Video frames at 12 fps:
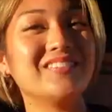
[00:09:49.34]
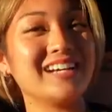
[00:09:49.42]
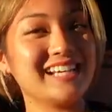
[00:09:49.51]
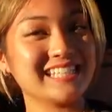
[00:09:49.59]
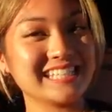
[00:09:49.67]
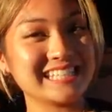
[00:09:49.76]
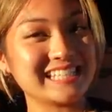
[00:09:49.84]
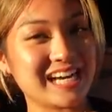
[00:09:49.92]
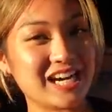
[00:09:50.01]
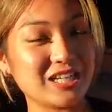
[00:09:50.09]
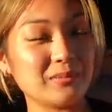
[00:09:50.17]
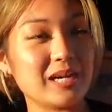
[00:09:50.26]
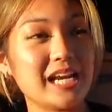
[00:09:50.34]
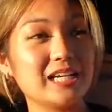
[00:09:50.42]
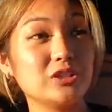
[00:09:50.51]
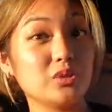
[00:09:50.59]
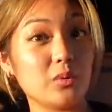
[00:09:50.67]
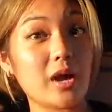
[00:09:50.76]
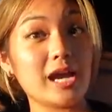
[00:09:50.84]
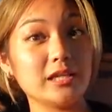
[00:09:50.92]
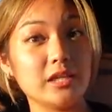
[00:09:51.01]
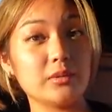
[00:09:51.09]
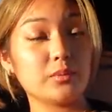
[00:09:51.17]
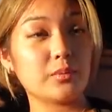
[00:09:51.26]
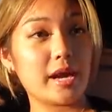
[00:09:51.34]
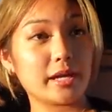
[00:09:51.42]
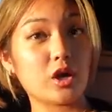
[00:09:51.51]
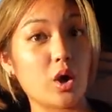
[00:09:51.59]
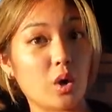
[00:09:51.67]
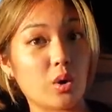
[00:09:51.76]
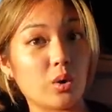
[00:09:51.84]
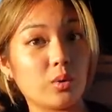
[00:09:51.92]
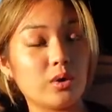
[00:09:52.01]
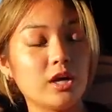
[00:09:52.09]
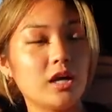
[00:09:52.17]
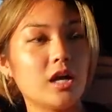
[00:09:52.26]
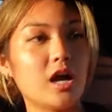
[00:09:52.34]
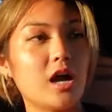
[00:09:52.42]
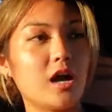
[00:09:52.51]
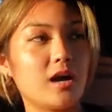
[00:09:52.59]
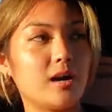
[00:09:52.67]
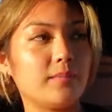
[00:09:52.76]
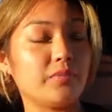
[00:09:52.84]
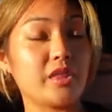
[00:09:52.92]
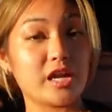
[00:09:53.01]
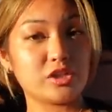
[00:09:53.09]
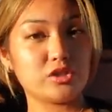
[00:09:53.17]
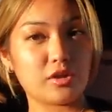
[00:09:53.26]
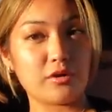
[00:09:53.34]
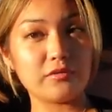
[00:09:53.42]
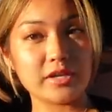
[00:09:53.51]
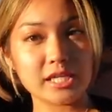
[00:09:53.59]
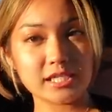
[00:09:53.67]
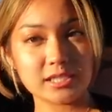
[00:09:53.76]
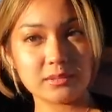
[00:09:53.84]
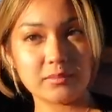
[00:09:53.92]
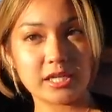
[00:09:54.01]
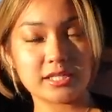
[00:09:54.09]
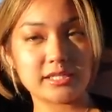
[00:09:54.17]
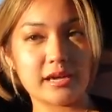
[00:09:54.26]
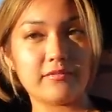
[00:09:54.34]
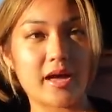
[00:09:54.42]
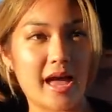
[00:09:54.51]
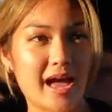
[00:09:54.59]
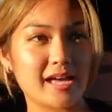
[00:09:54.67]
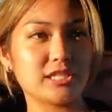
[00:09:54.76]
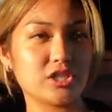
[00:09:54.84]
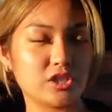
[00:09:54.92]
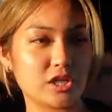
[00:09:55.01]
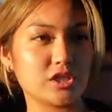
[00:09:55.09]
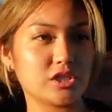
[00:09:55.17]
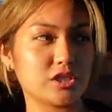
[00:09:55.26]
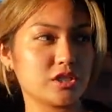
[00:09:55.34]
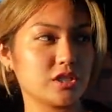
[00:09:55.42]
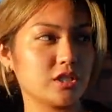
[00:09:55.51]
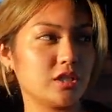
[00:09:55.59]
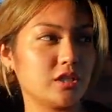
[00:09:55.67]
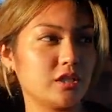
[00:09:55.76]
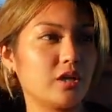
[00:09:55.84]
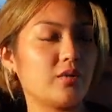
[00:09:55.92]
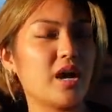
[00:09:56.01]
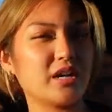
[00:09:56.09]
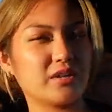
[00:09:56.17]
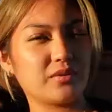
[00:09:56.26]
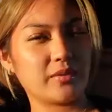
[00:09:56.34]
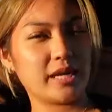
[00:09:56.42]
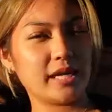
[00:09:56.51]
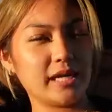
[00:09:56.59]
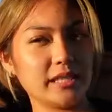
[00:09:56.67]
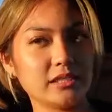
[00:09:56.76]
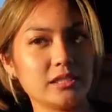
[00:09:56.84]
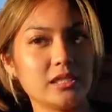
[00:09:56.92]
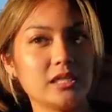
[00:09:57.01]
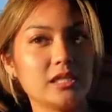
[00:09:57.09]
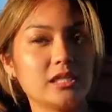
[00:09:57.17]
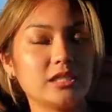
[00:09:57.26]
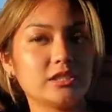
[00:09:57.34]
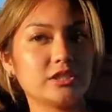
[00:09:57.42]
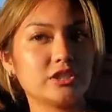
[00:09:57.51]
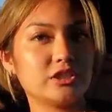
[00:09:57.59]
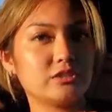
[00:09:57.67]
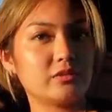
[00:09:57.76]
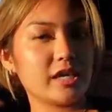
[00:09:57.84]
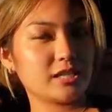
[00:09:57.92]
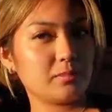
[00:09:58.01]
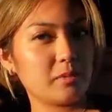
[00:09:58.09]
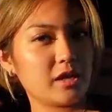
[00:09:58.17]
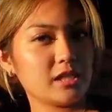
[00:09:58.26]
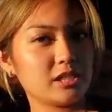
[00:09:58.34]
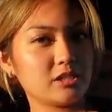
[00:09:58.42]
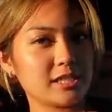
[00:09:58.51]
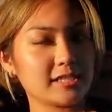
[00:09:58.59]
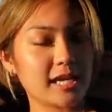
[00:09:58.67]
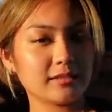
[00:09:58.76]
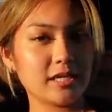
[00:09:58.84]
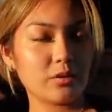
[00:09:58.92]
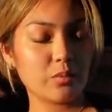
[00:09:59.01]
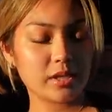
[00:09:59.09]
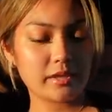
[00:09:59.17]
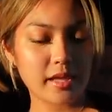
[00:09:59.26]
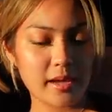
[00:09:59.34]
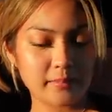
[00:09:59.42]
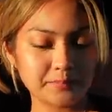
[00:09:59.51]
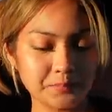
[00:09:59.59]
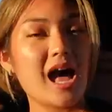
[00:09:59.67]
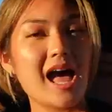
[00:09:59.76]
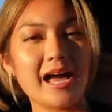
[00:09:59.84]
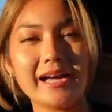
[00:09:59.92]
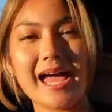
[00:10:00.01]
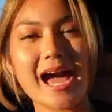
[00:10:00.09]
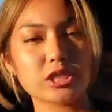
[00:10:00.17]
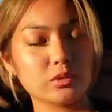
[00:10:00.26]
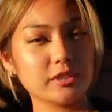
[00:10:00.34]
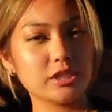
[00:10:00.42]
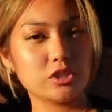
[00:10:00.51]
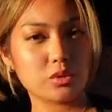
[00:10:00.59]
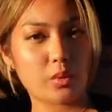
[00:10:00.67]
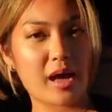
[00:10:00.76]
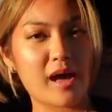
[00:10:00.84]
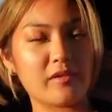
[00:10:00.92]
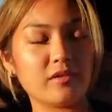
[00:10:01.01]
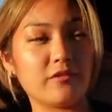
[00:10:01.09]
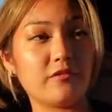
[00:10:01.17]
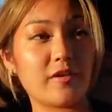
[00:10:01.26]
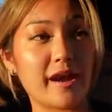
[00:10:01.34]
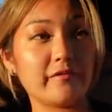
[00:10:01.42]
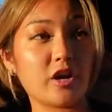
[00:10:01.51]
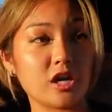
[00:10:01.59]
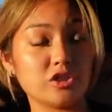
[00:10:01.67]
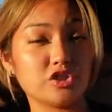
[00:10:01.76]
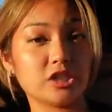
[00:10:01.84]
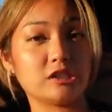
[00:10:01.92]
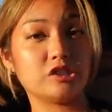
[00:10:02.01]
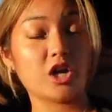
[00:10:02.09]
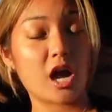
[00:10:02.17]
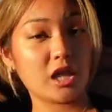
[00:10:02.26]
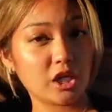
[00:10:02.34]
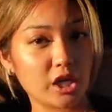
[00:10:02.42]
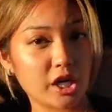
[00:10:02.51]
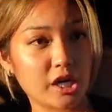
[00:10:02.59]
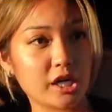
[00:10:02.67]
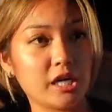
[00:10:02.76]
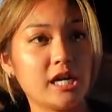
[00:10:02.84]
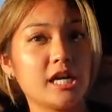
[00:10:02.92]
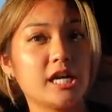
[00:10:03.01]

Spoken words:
but it's not. But I do highly recommend their service because I've had such, you know, a great experience transacting with them. I actually do have a $500